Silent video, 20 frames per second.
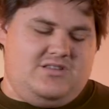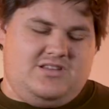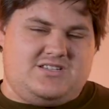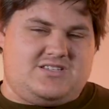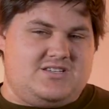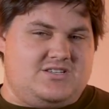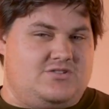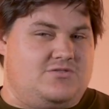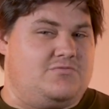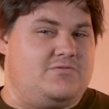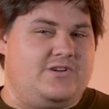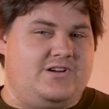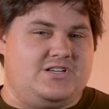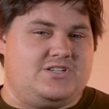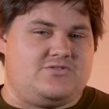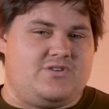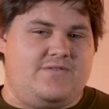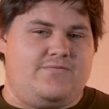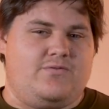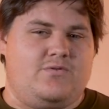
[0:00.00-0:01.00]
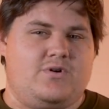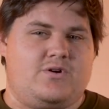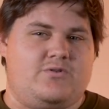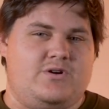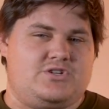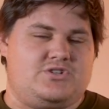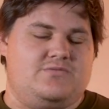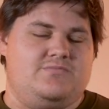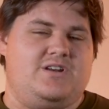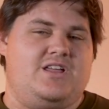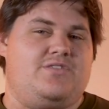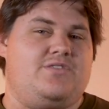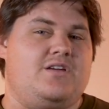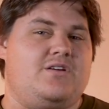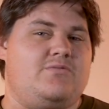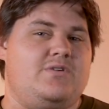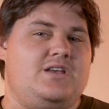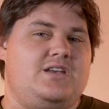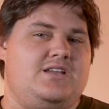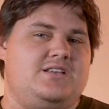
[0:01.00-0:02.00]
This is a really straightforward question, but I
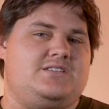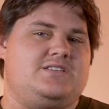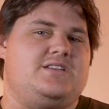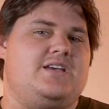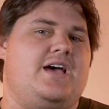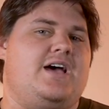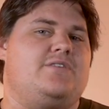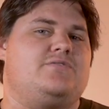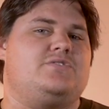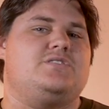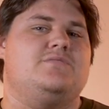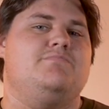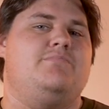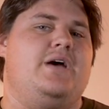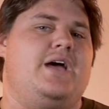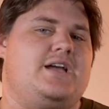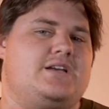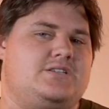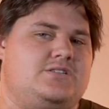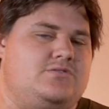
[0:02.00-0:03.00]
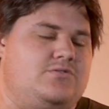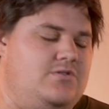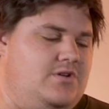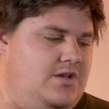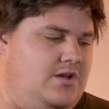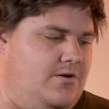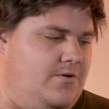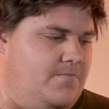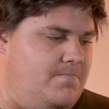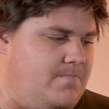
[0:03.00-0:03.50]
think we need to have some backstory here.